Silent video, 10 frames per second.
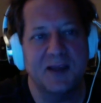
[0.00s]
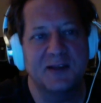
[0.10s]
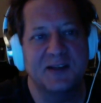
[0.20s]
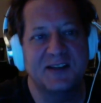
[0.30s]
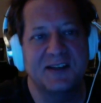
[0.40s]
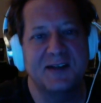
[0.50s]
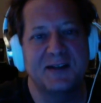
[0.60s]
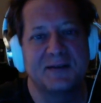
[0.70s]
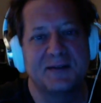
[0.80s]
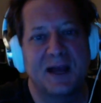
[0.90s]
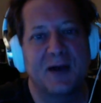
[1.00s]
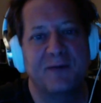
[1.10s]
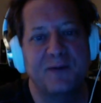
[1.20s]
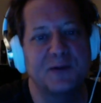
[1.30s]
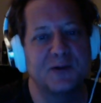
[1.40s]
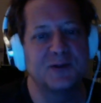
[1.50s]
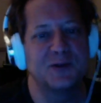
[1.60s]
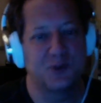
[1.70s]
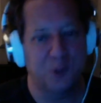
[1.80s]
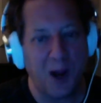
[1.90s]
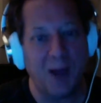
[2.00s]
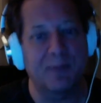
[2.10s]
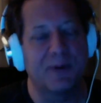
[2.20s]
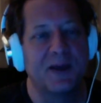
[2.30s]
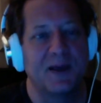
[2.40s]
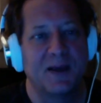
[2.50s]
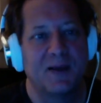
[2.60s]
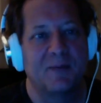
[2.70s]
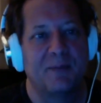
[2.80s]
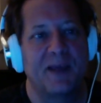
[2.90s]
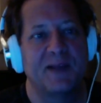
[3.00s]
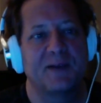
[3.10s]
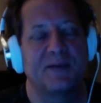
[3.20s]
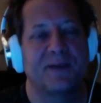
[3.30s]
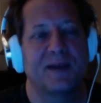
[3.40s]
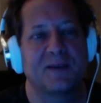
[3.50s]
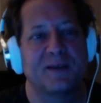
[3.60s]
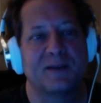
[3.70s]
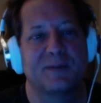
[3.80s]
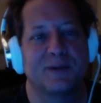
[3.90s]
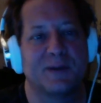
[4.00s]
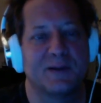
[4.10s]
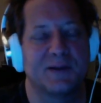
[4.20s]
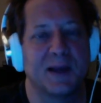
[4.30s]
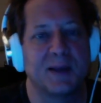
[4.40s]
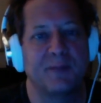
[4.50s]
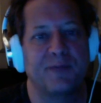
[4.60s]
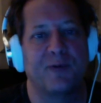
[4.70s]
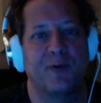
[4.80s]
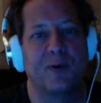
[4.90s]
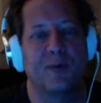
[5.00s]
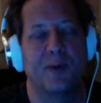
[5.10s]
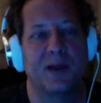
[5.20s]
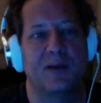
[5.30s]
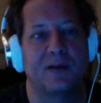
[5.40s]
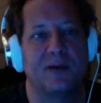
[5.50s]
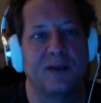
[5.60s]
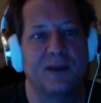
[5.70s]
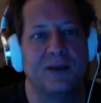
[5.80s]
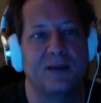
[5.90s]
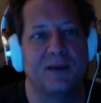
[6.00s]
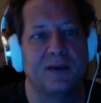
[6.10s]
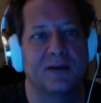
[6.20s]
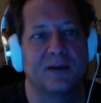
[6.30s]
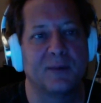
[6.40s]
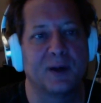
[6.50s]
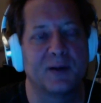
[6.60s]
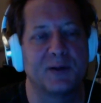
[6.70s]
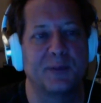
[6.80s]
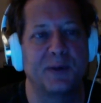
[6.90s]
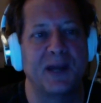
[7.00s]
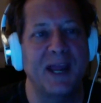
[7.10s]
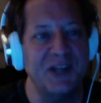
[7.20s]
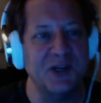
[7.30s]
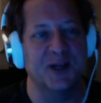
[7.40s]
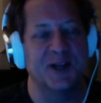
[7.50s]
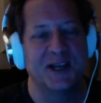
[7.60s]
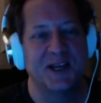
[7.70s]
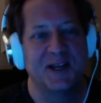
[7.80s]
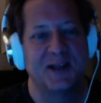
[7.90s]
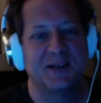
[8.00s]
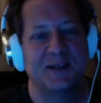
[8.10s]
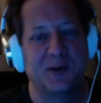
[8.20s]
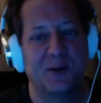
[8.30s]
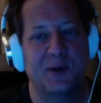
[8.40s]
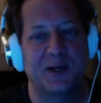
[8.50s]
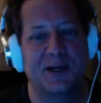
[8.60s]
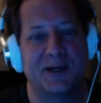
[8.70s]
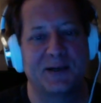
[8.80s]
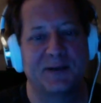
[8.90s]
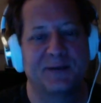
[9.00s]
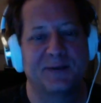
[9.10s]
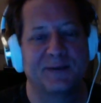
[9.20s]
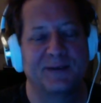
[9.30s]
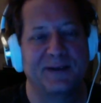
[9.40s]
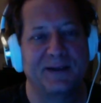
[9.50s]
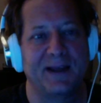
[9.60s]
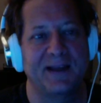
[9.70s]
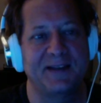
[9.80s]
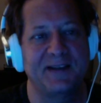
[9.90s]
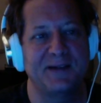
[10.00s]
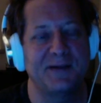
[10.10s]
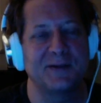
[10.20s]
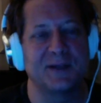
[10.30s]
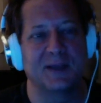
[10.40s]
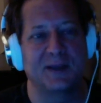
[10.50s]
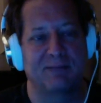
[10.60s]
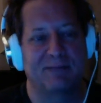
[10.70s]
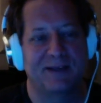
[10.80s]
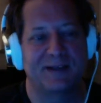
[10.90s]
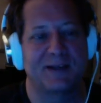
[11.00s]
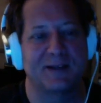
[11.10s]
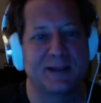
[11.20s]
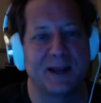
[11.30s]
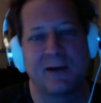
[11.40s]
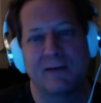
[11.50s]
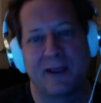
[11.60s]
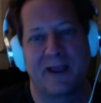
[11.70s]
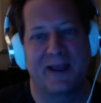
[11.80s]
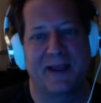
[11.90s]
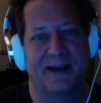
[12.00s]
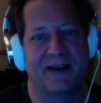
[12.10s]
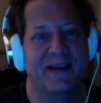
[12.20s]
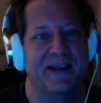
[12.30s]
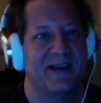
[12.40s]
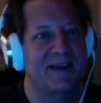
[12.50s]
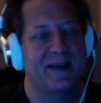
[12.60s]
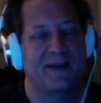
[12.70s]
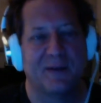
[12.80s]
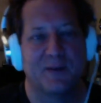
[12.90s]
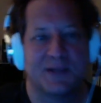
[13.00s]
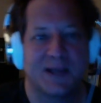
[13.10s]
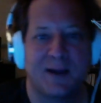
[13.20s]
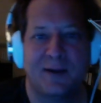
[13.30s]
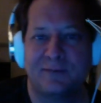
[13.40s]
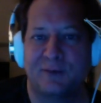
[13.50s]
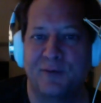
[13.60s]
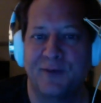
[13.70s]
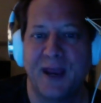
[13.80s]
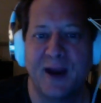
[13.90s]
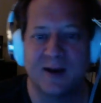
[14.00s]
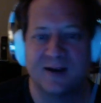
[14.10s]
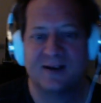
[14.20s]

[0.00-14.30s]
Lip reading: she sees Dow futures drop based on the fact that this was all time for when the markets open in Asia. So it's interesting. He says it there, and it goes to hell over there.